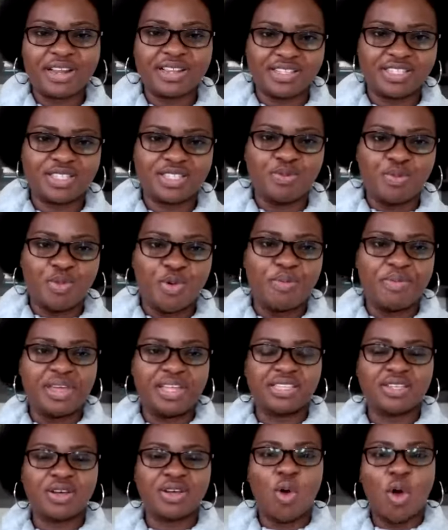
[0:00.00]
at this
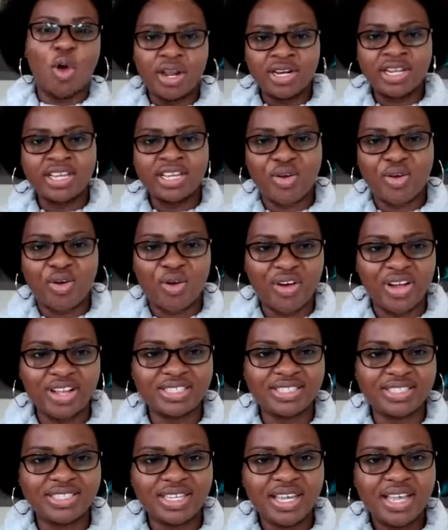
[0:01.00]
moment. Only
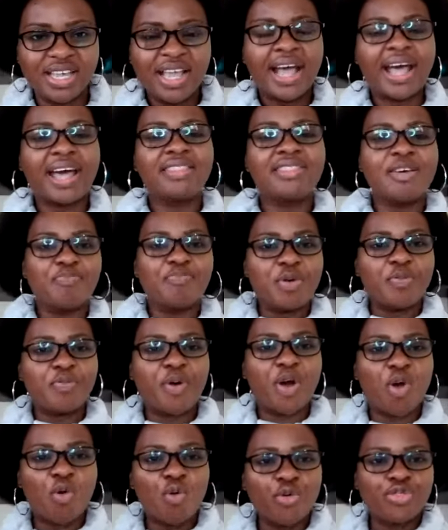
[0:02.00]
God and the people
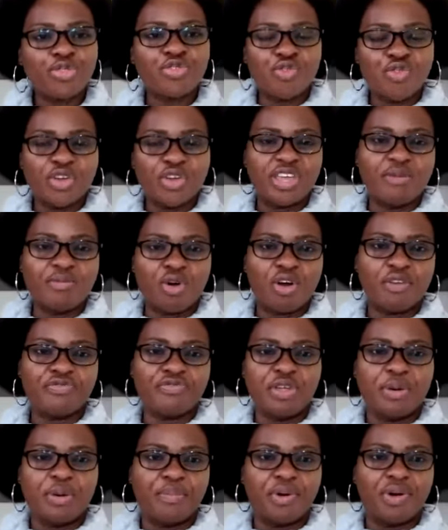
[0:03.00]
who threw him off
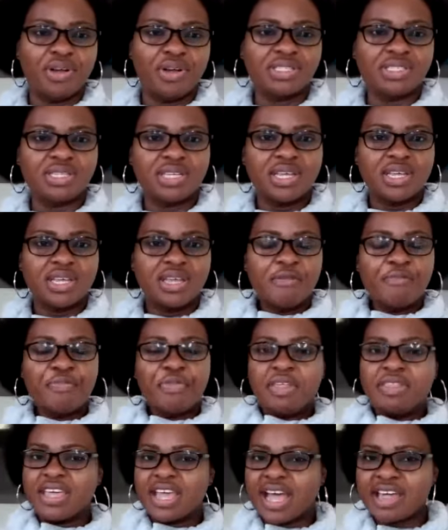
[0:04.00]
the boat.
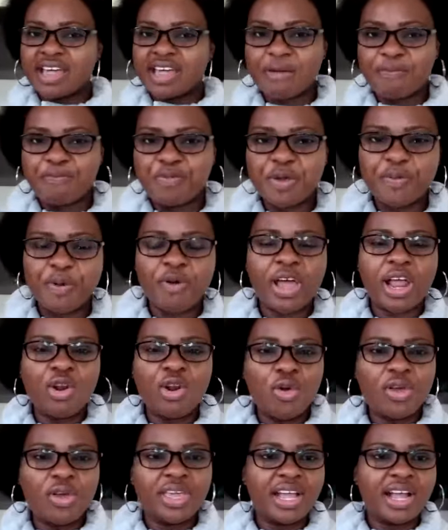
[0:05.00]
The other people were
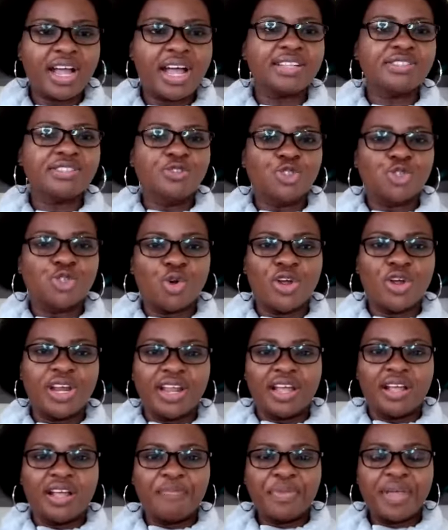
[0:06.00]
looking at
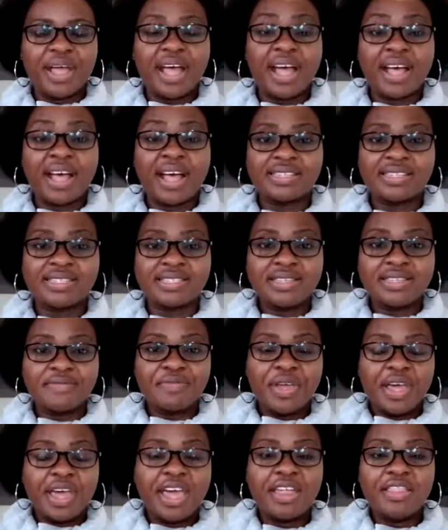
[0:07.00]
Jonah as
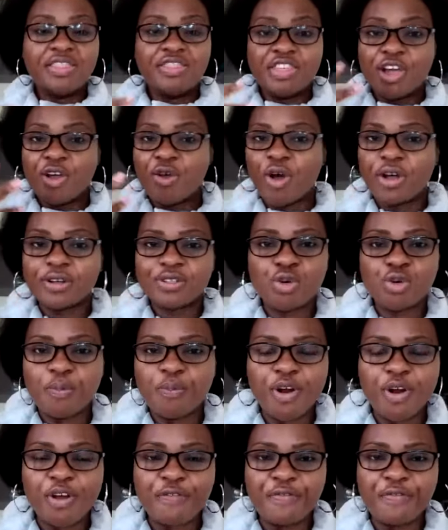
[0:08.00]
the go-to
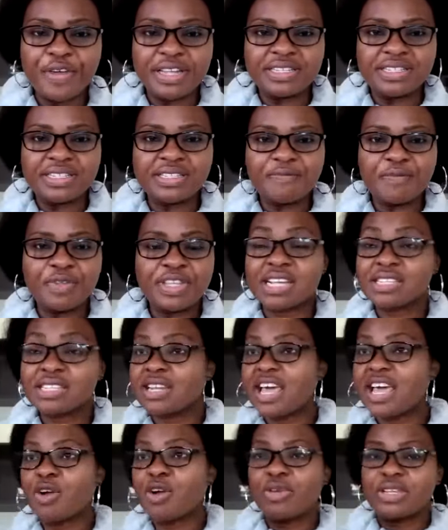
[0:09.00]
prophet, just
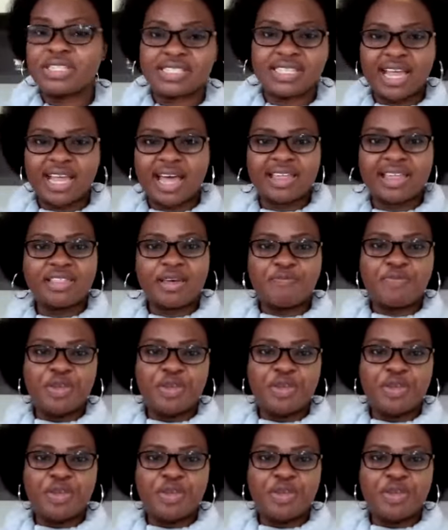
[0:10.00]
like we see other